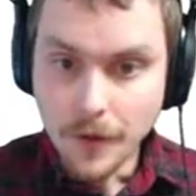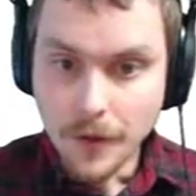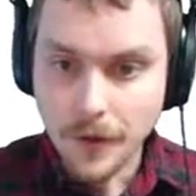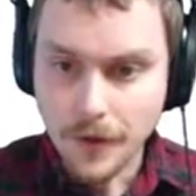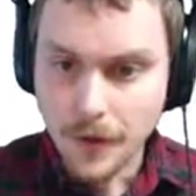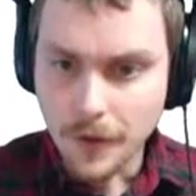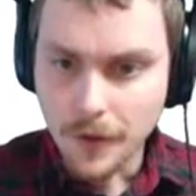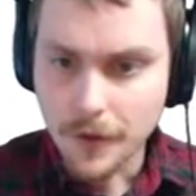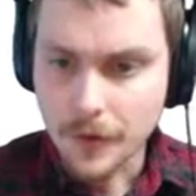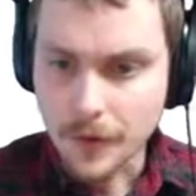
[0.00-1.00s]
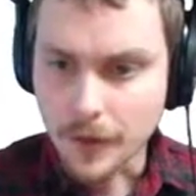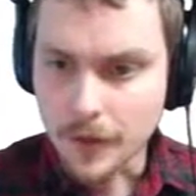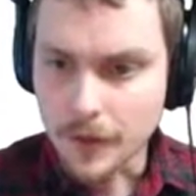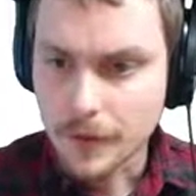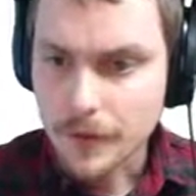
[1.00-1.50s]
Oh, okay
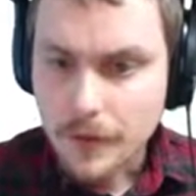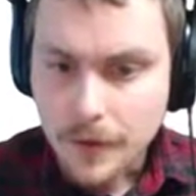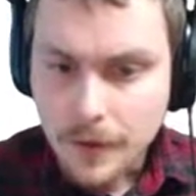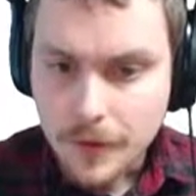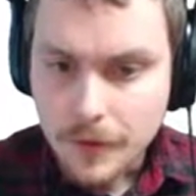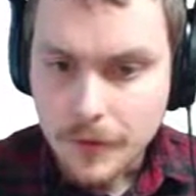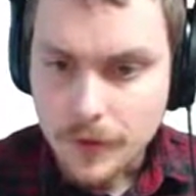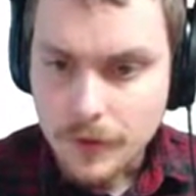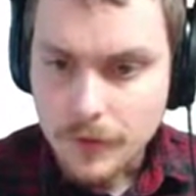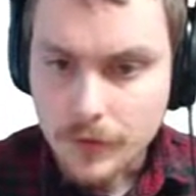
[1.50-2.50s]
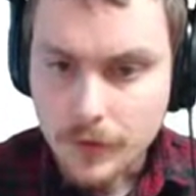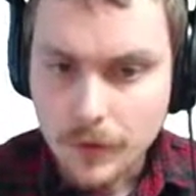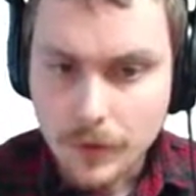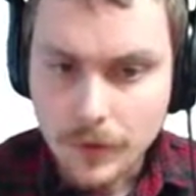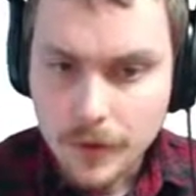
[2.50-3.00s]
uh, let's see,
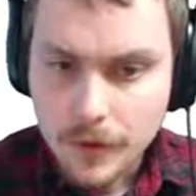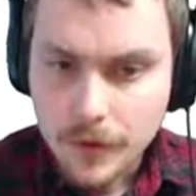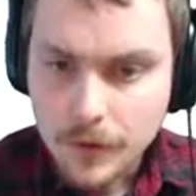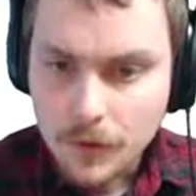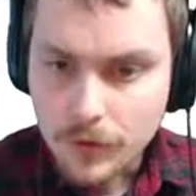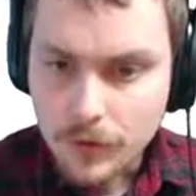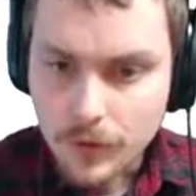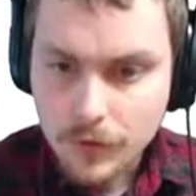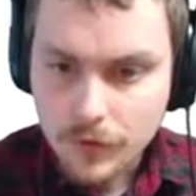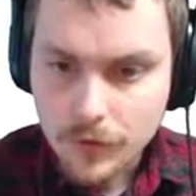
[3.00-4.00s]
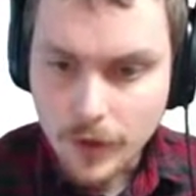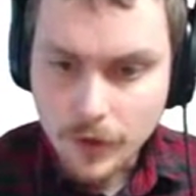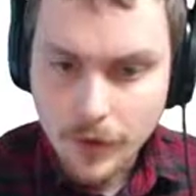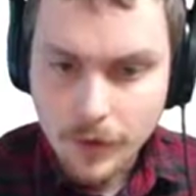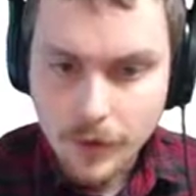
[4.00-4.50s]
so URL structure slash
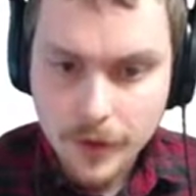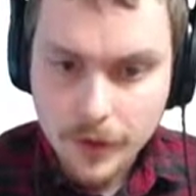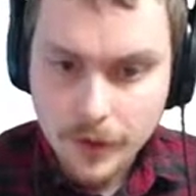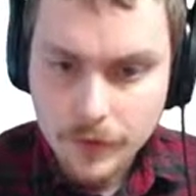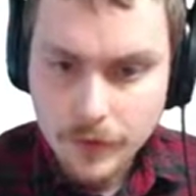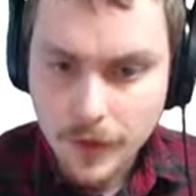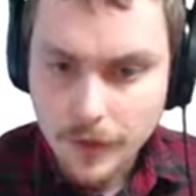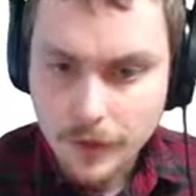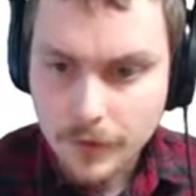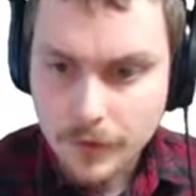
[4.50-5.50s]
authorize get